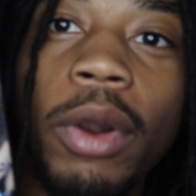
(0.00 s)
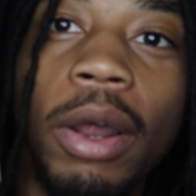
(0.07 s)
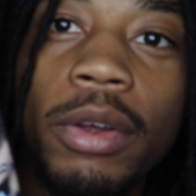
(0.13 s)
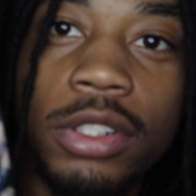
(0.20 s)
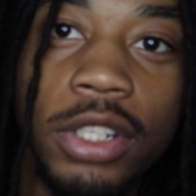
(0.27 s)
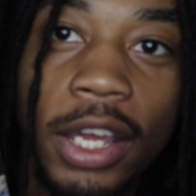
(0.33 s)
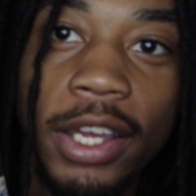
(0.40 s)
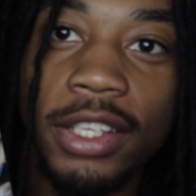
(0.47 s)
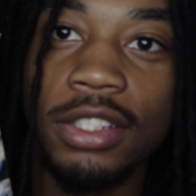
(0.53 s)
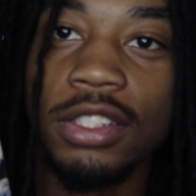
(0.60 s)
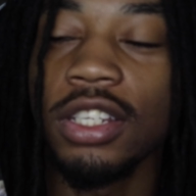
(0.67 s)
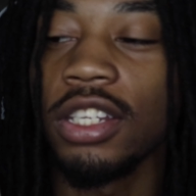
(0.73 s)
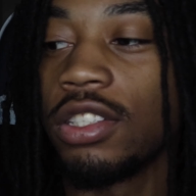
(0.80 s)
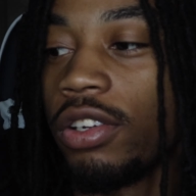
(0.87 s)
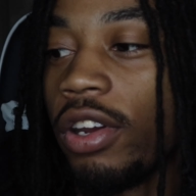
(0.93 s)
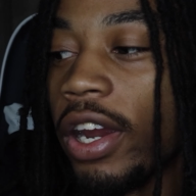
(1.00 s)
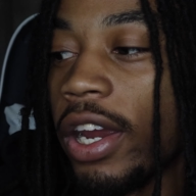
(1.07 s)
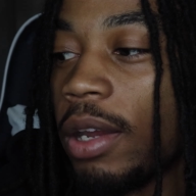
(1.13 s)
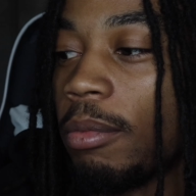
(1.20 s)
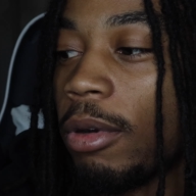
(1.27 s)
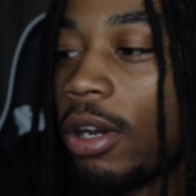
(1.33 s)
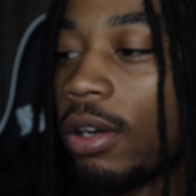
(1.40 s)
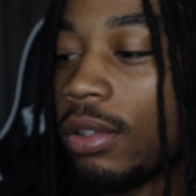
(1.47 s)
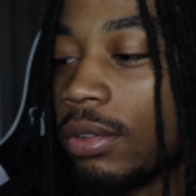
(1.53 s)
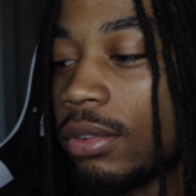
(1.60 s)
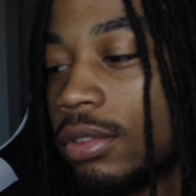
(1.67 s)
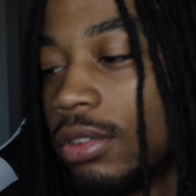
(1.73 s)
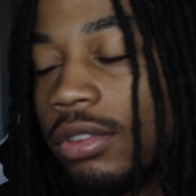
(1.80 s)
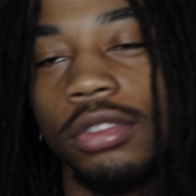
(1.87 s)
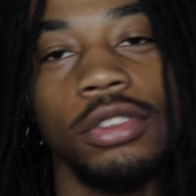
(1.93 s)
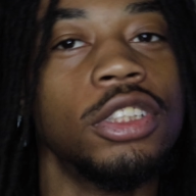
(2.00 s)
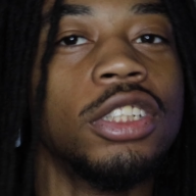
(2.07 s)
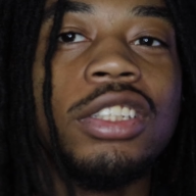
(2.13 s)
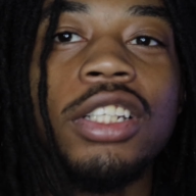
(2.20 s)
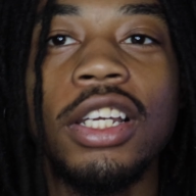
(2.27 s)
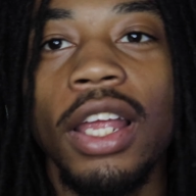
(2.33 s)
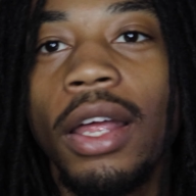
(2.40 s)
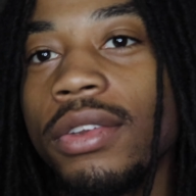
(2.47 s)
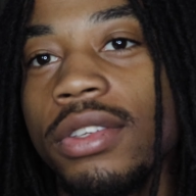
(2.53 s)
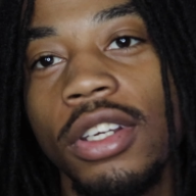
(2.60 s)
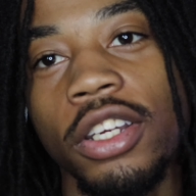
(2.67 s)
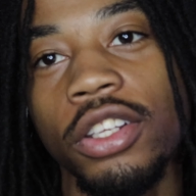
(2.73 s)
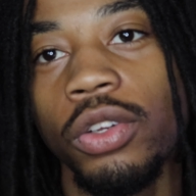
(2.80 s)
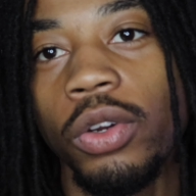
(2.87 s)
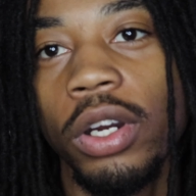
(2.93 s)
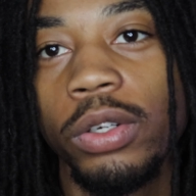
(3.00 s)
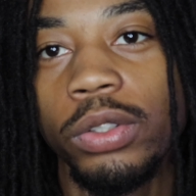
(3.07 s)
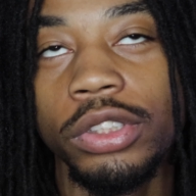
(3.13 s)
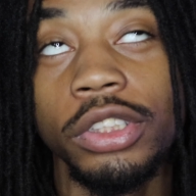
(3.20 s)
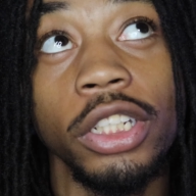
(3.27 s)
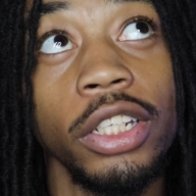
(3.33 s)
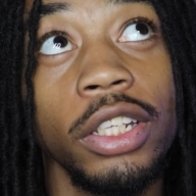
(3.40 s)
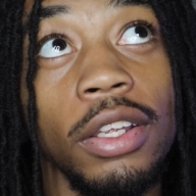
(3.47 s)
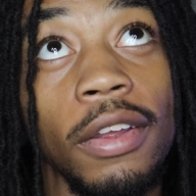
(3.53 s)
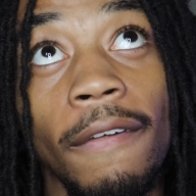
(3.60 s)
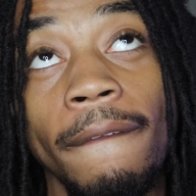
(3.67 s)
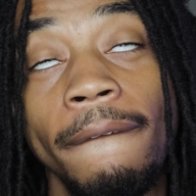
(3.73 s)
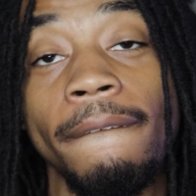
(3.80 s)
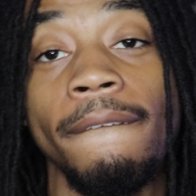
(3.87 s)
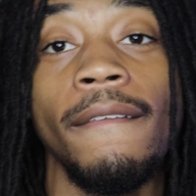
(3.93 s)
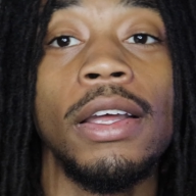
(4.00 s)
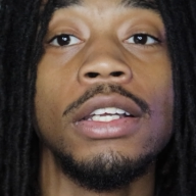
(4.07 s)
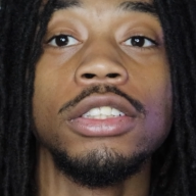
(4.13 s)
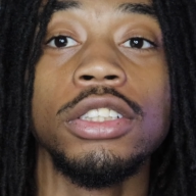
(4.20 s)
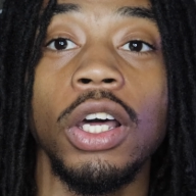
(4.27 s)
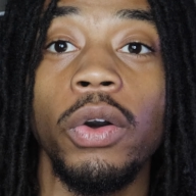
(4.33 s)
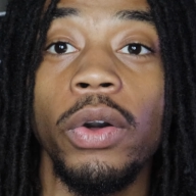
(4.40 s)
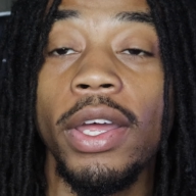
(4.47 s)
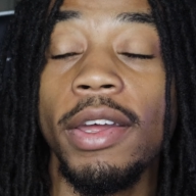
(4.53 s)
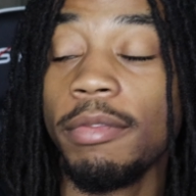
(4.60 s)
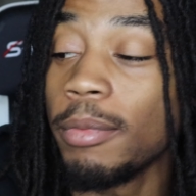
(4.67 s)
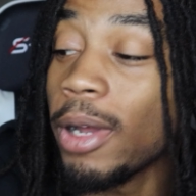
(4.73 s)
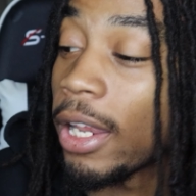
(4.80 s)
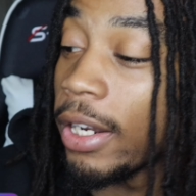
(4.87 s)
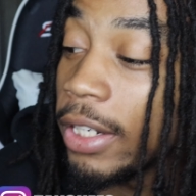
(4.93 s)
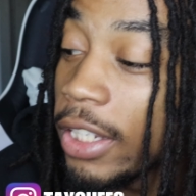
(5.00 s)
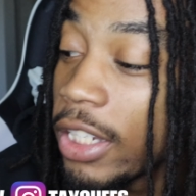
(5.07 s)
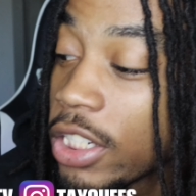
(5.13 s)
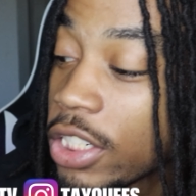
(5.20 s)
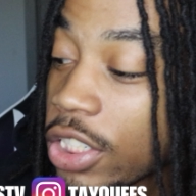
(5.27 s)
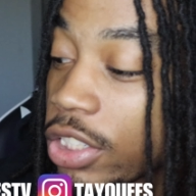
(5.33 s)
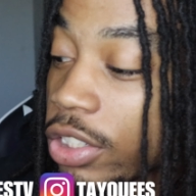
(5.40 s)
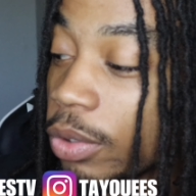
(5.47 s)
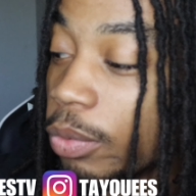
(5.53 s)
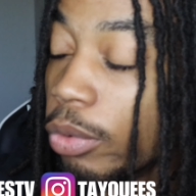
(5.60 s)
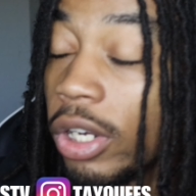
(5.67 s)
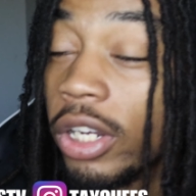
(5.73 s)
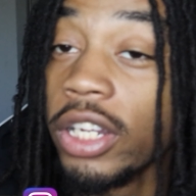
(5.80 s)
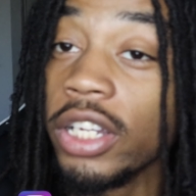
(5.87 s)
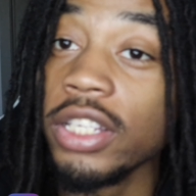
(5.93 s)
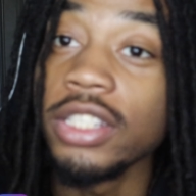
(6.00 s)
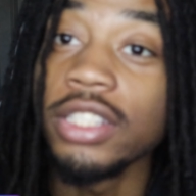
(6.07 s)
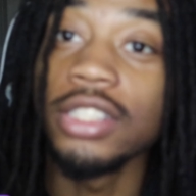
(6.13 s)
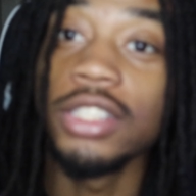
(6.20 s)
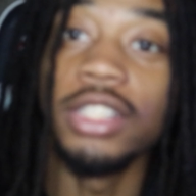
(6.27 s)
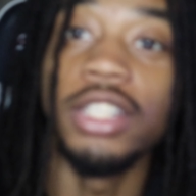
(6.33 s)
when I was like in 6th grade, bro. Just cause I was looking through old shit. So if my niche was